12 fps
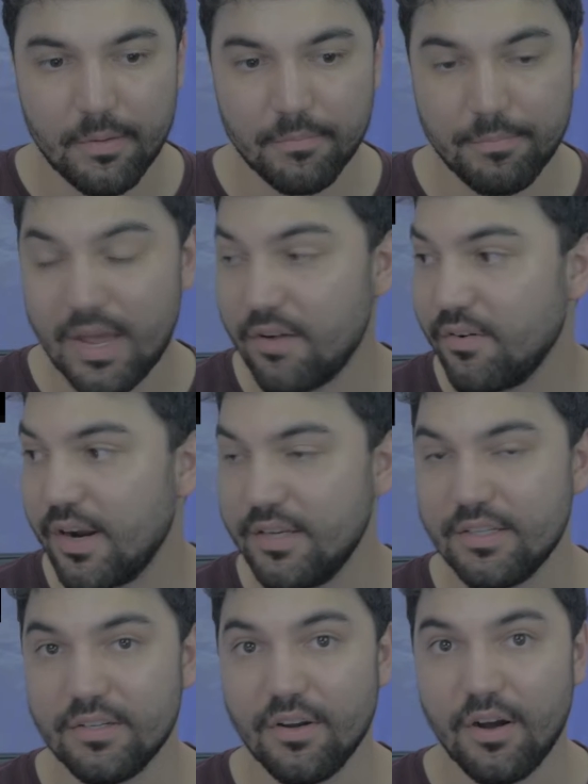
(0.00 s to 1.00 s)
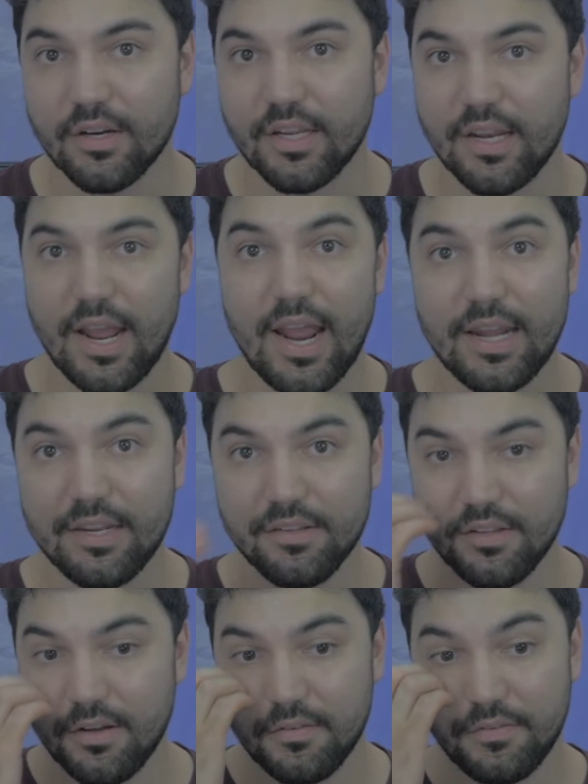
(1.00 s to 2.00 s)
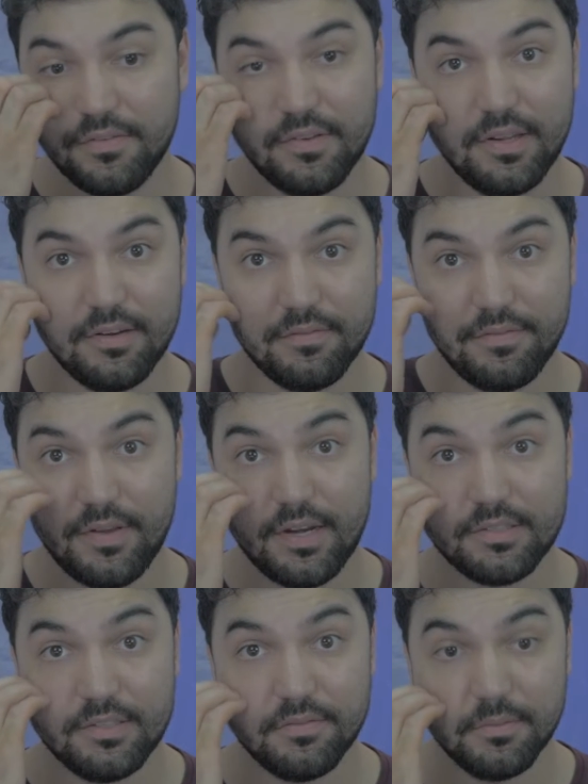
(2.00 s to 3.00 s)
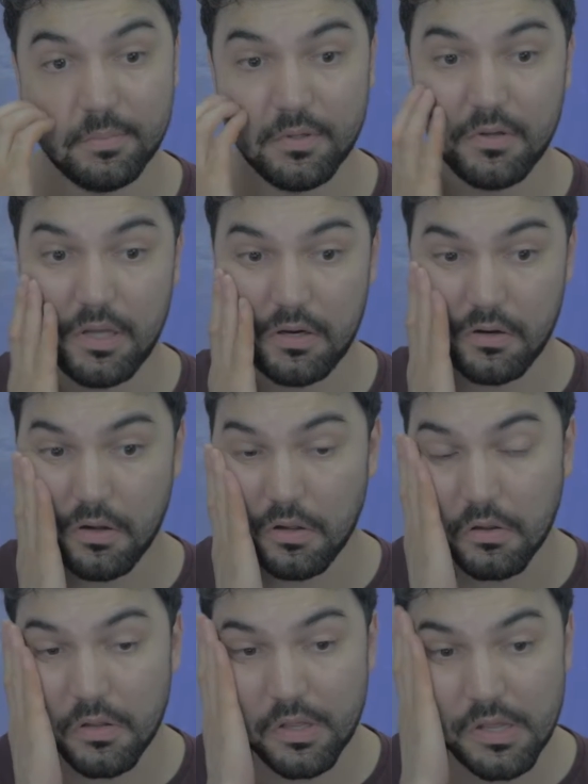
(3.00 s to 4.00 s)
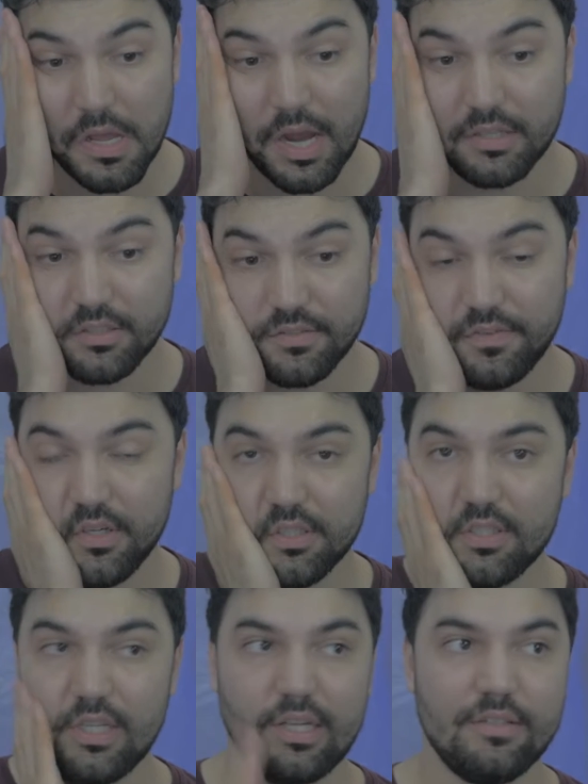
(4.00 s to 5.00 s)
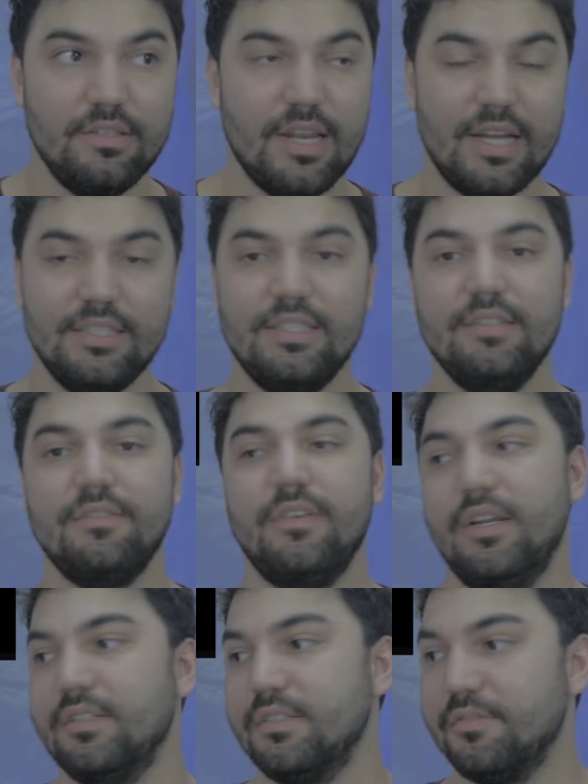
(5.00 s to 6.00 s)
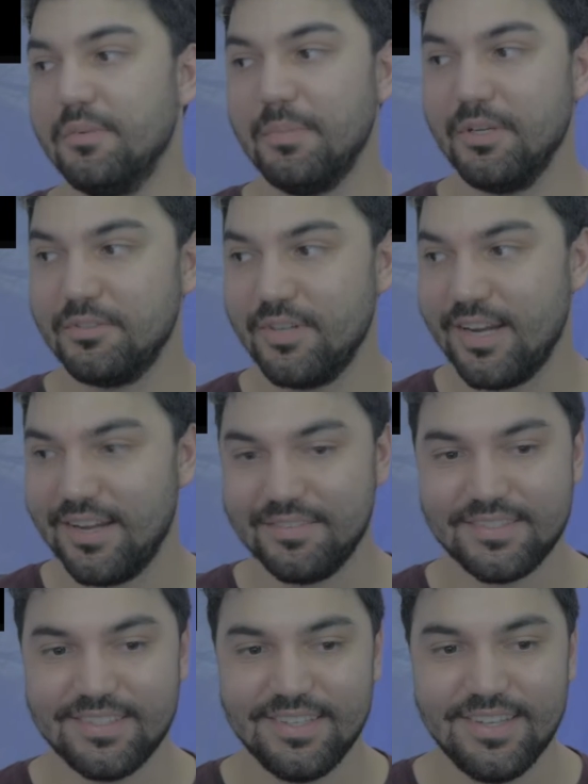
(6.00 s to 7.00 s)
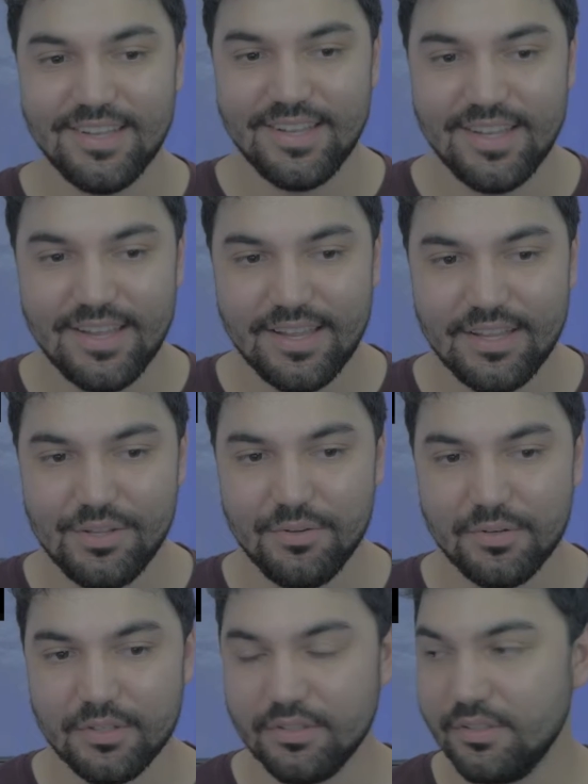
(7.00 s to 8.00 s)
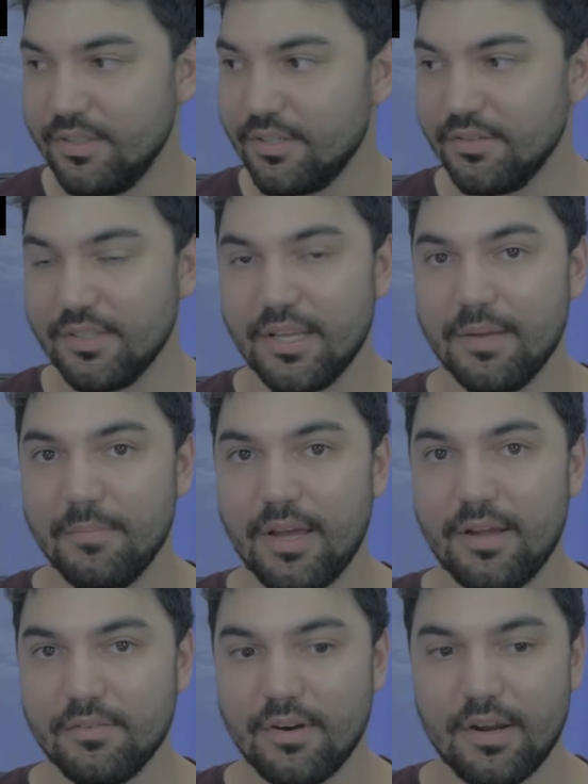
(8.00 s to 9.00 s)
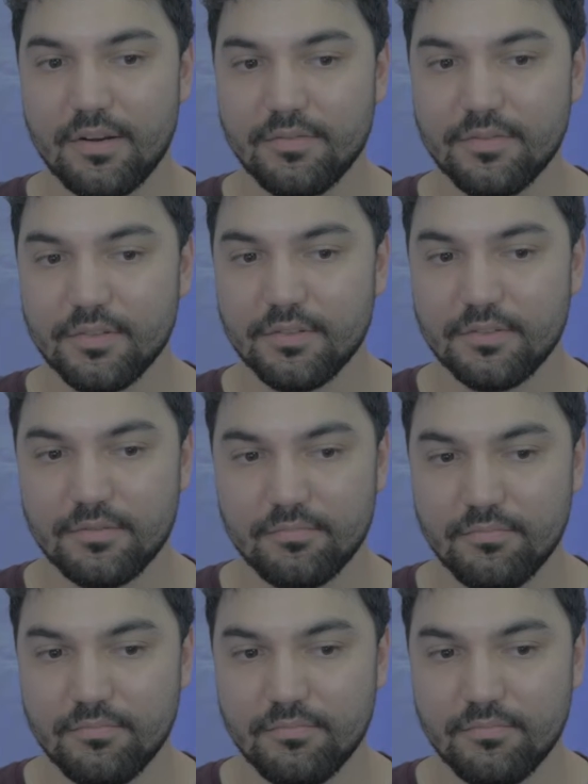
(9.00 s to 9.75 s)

Matt Ryan did not get any love in fantasy football at all. I just finished like 19 fantasy football drafts. You could literally get Matt Ryan for